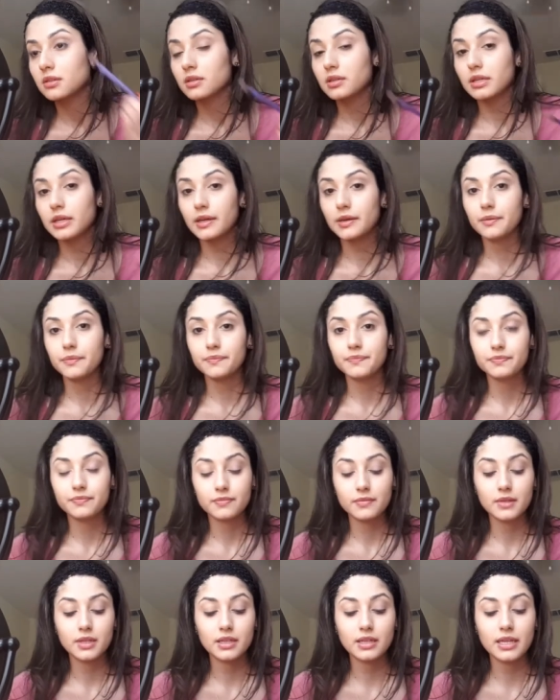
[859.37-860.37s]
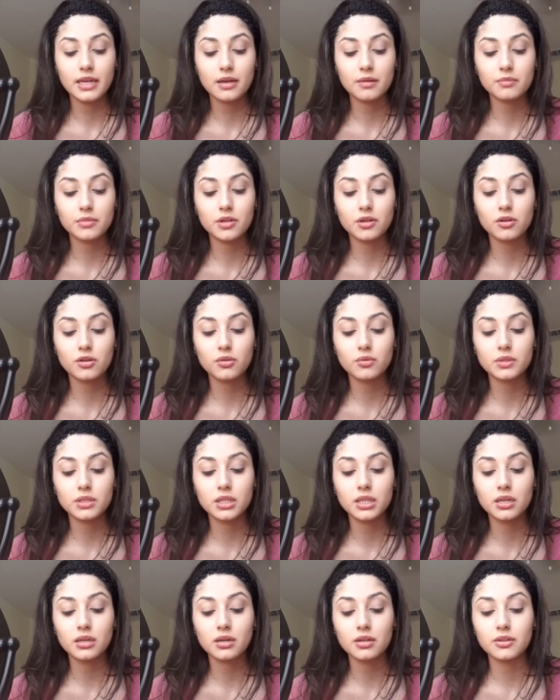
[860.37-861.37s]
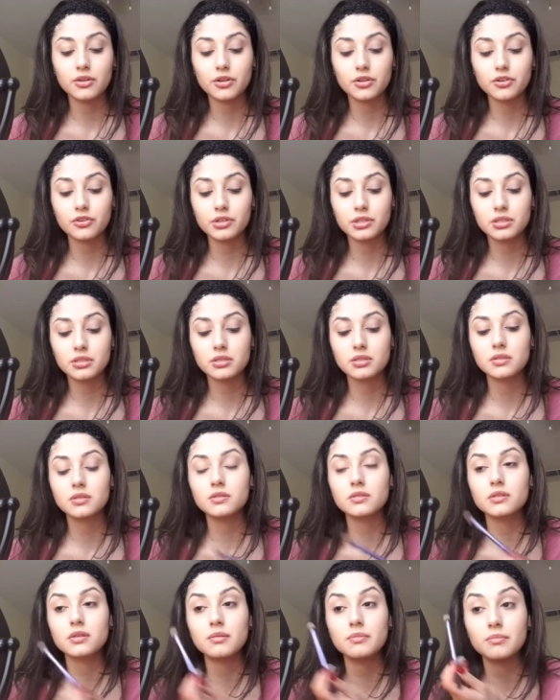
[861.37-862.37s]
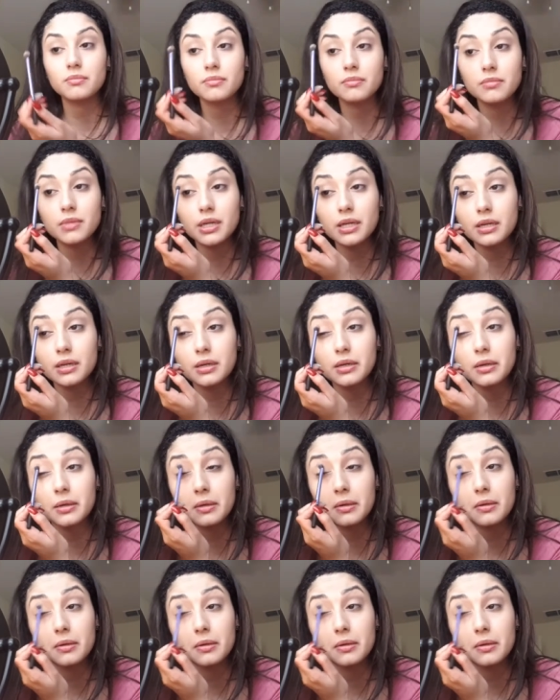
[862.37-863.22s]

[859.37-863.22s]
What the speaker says: Okay. Now I'm going to go with the other crease on my eye.